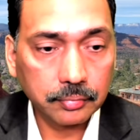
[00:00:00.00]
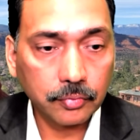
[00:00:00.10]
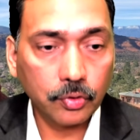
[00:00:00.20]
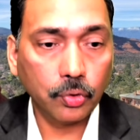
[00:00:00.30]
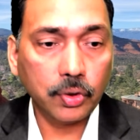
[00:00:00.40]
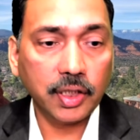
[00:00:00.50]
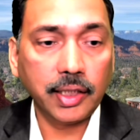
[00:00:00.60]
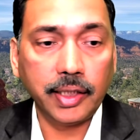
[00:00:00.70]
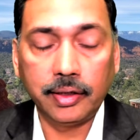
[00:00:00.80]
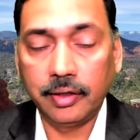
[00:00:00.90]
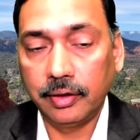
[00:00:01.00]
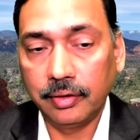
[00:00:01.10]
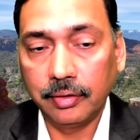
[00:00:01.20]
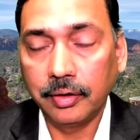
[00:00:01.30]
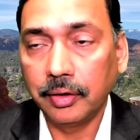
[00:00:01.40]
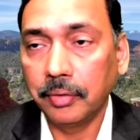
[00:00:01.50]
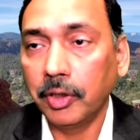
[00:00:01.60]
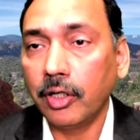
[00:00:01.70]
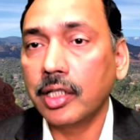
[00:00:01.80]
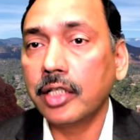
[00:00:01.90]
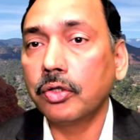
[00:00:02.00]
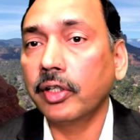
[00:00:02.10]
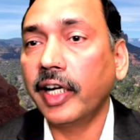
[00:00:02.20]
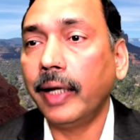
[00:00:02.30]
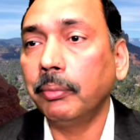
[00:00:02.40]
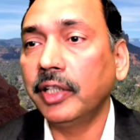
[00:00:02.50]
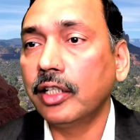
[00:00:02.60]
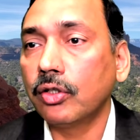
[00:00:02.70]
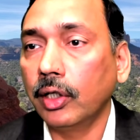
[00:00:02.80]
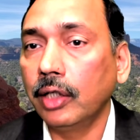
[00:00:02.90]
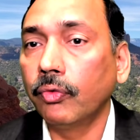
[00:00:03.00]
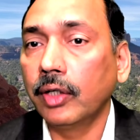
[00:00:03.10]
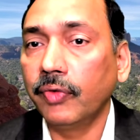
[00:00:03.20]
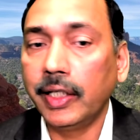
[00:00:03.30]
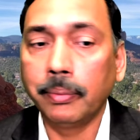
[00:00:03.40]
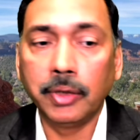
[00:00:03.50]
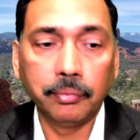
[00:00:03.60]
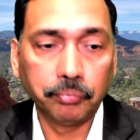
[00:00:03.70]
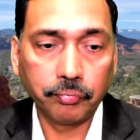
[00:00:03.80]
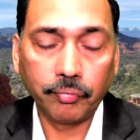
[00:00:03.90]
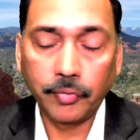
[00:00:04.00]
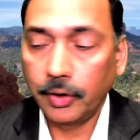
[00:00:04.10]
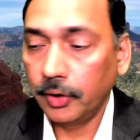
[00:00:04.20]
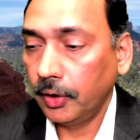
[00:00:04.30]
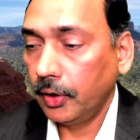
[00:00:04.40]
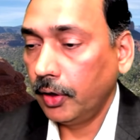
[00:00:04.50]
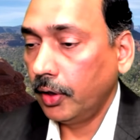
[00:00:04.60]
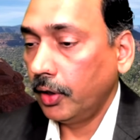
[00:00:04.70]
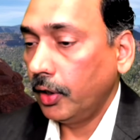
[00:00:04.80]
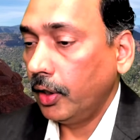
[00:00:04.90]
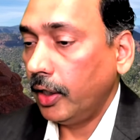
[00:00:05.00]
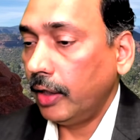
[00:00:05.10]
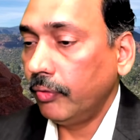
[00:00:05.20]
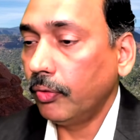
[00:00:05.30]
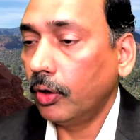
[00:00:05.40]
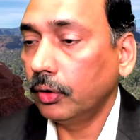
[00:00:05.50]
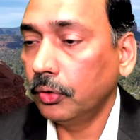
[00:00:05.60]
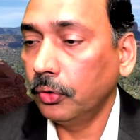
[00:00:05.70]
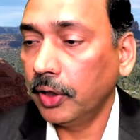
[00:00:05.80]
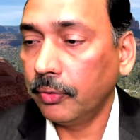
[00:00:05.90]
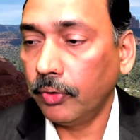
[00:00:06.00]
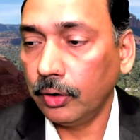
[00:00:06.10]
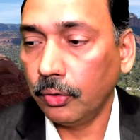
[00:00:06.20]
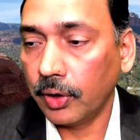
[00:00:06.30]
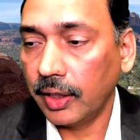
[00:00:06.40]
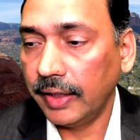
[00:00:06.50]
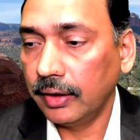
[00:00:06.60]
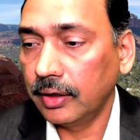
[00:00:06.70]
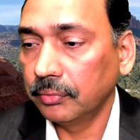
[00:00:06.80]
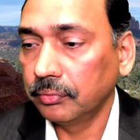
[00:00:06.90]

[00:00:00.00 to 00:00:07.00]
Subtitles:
total length, because histogram needs only one variable and we want to do it for total length.